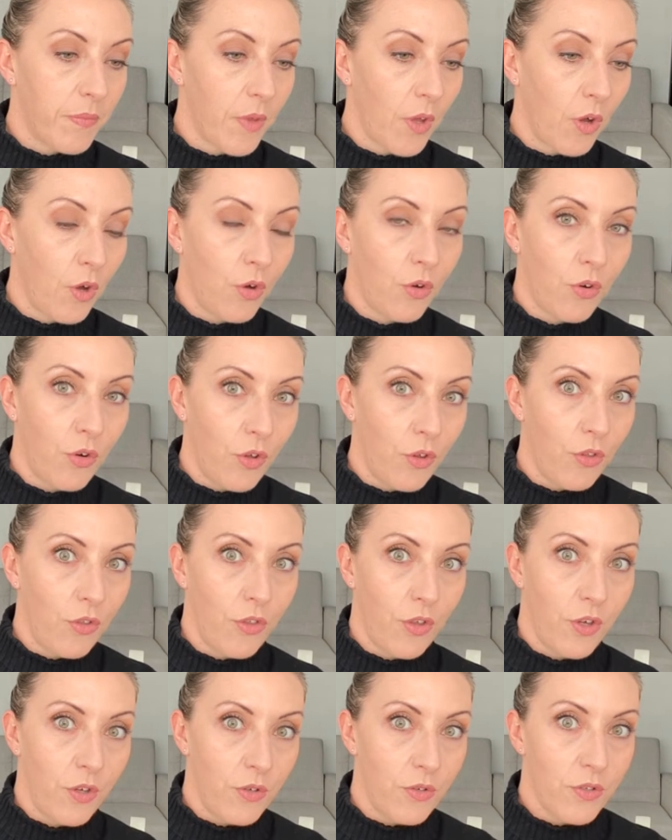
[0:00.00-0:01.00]
on
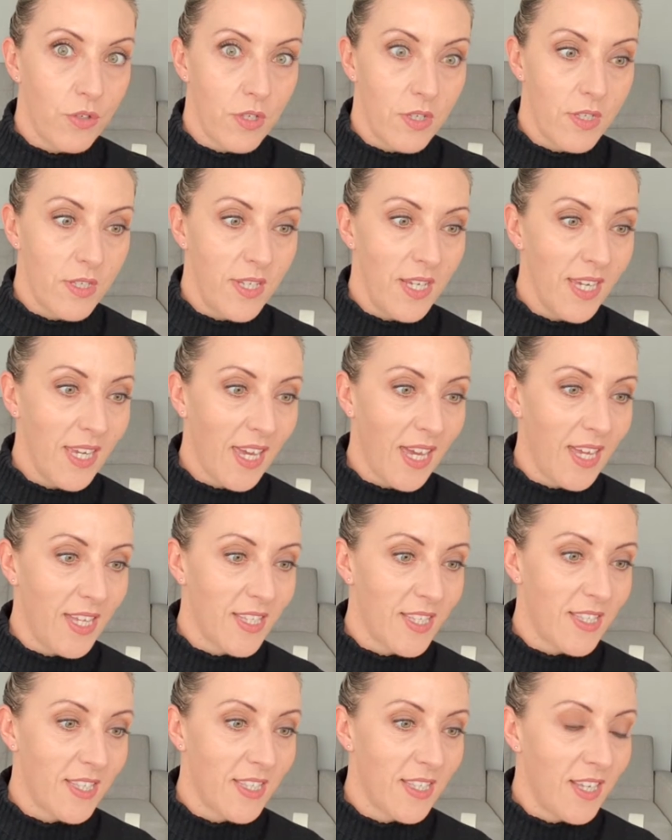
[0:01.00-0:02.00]
those
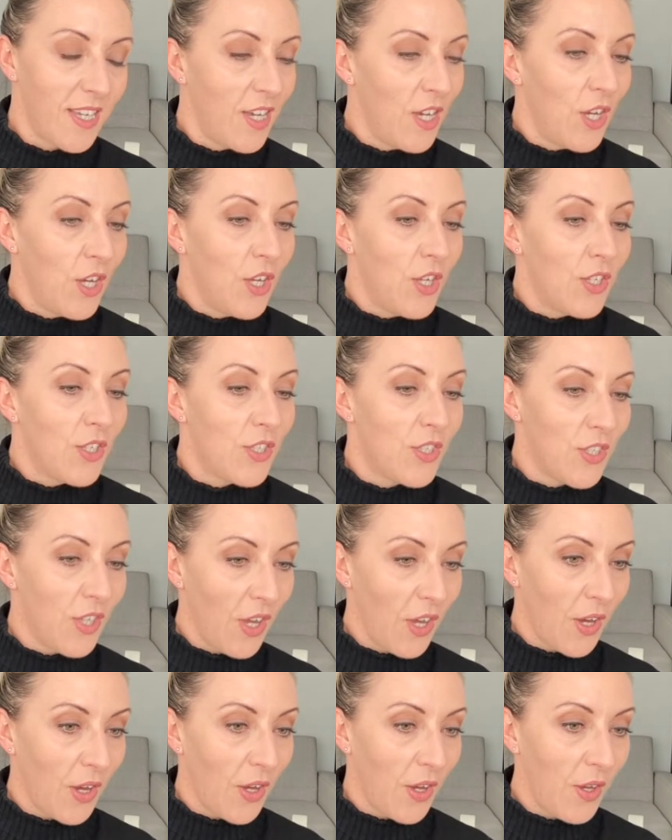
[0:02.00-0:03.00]
tickets.
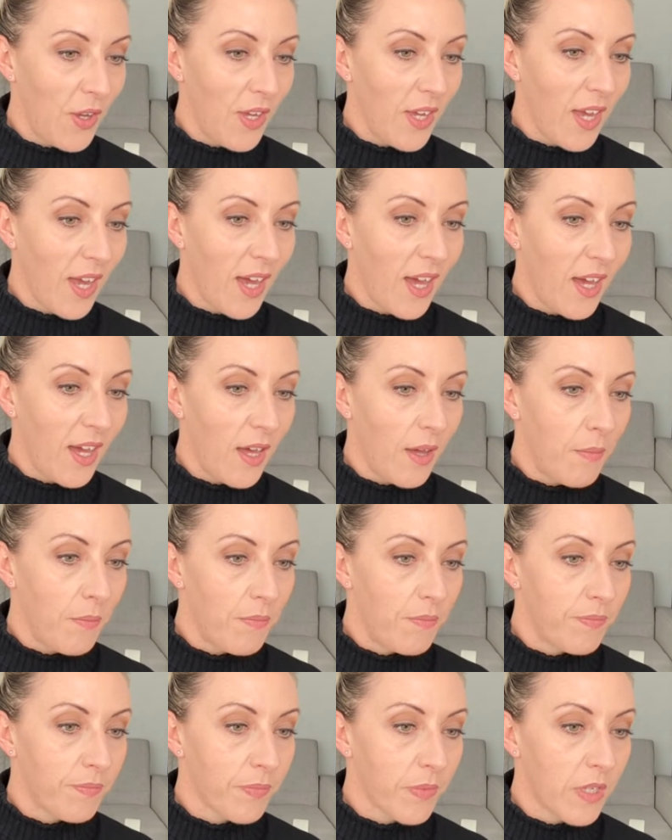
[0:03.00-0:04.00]
So
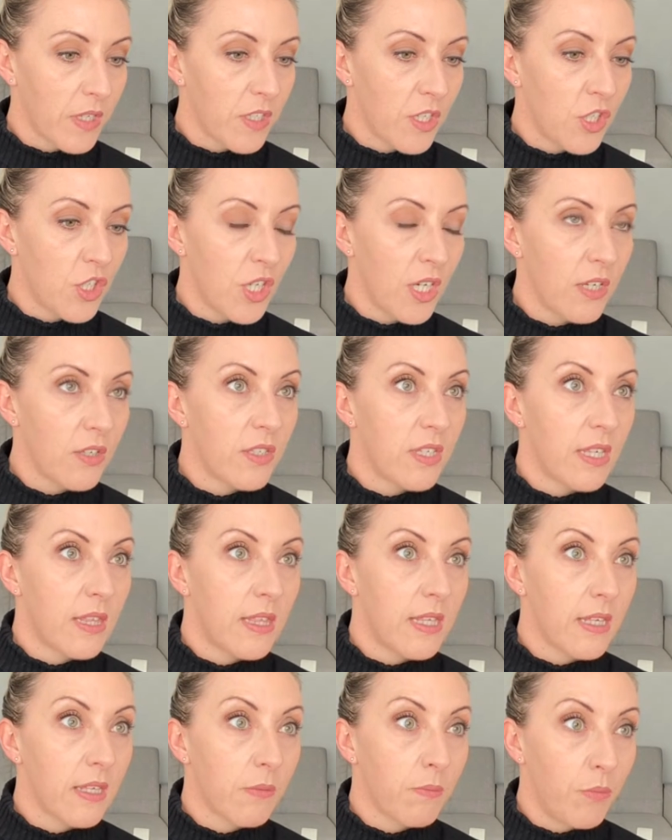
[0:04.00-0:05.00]
Chelsea,
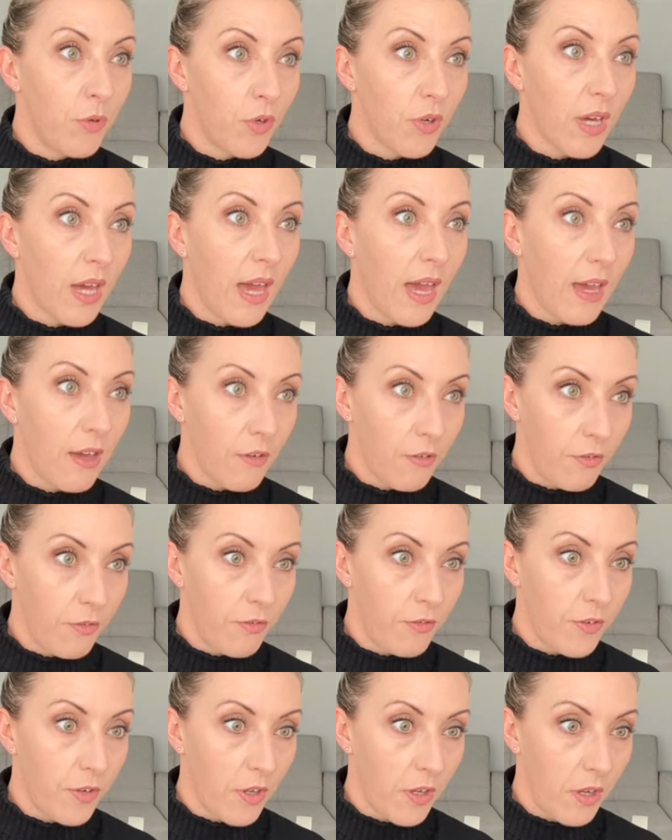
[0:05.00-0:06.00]
the book
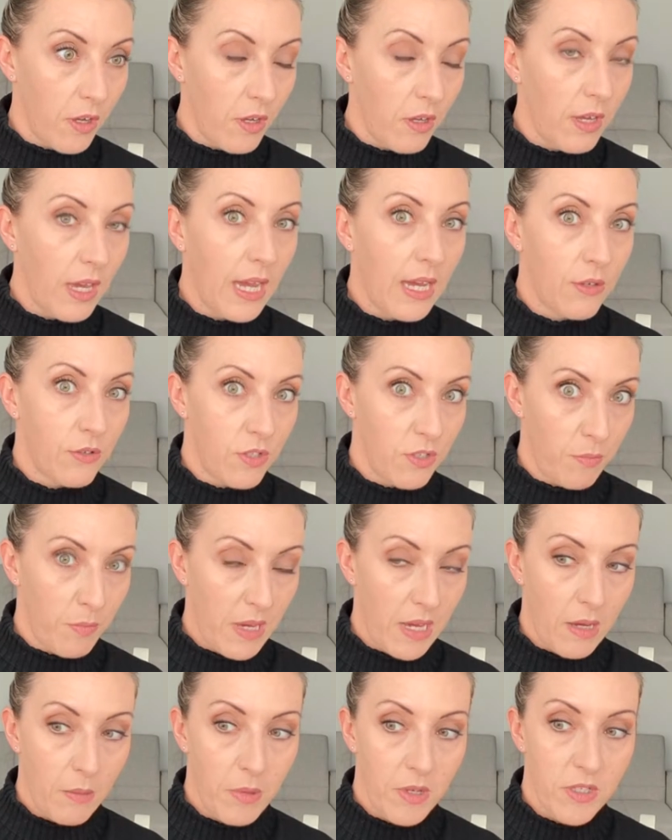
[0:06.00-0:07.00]
after House of
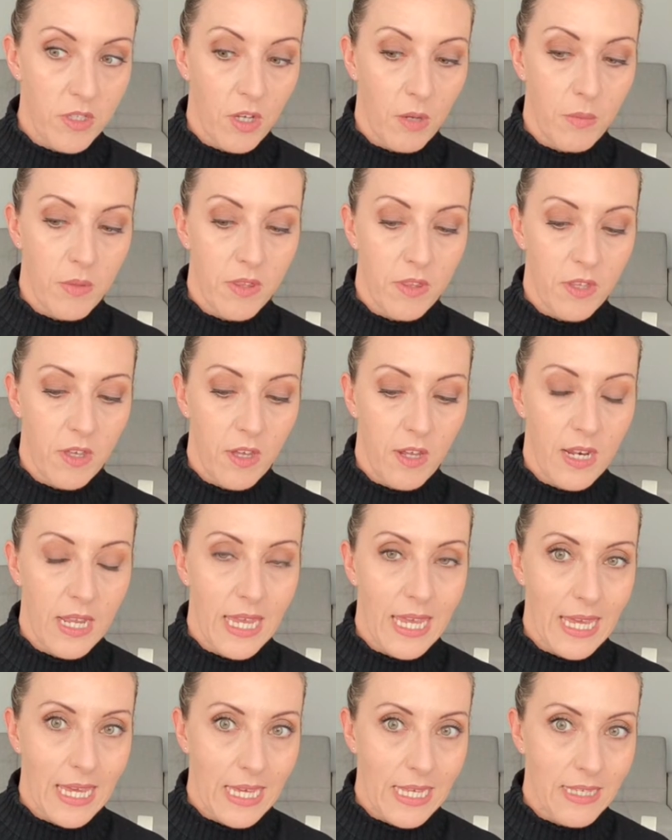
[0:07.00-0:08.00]
Power by Simon
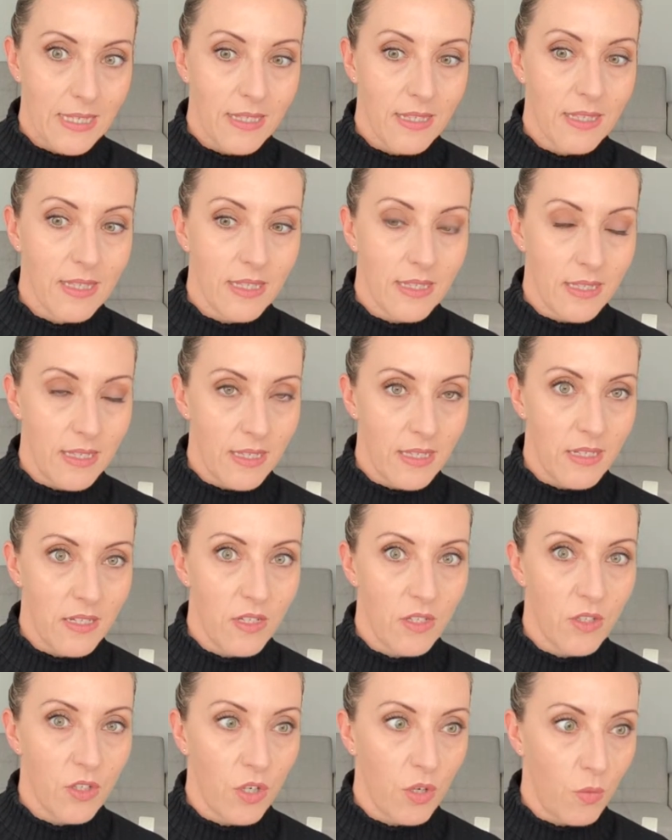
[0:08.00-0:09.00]
Thirley is The
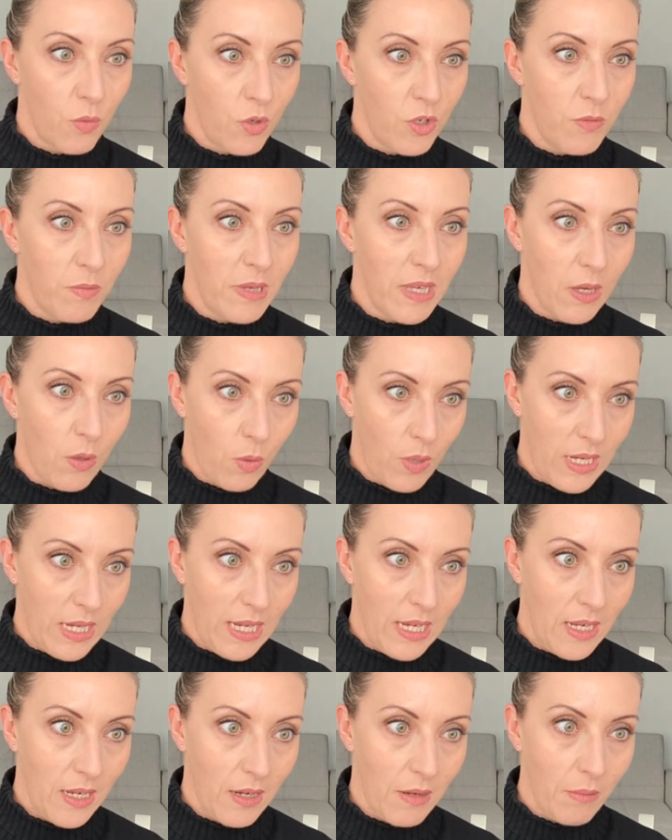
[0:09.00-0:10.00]
Sisters Who Would Be
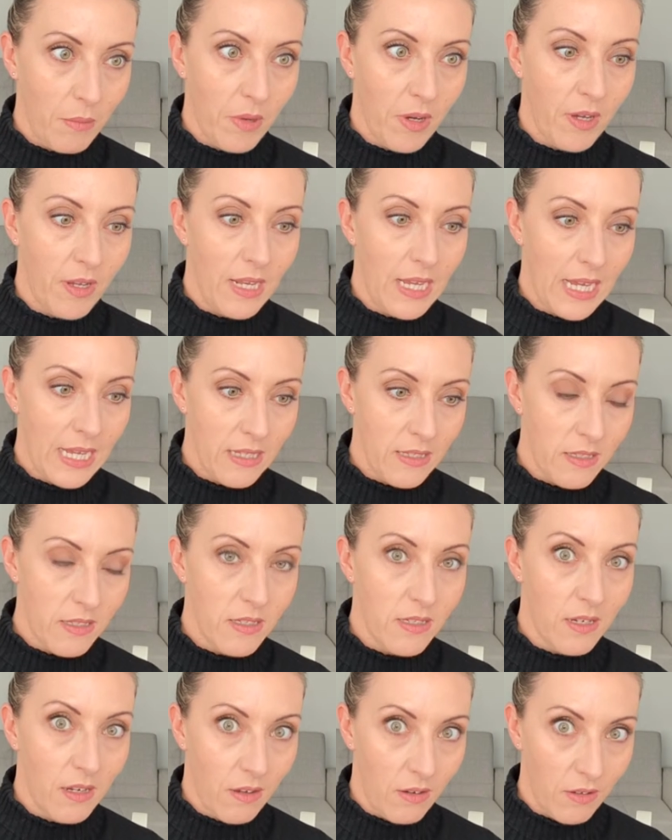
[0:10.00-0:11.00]
Queen by Leander
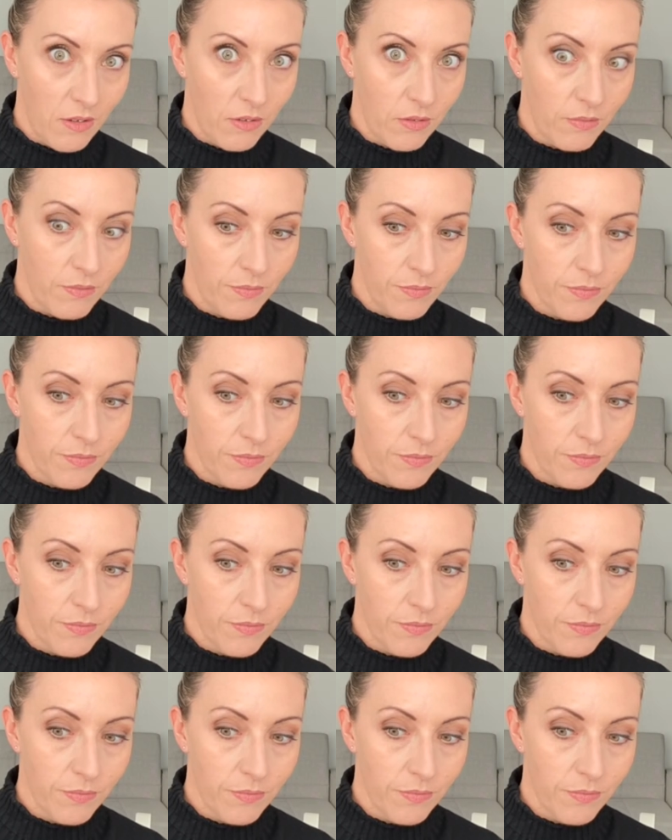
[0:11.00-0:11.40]
de Lisle,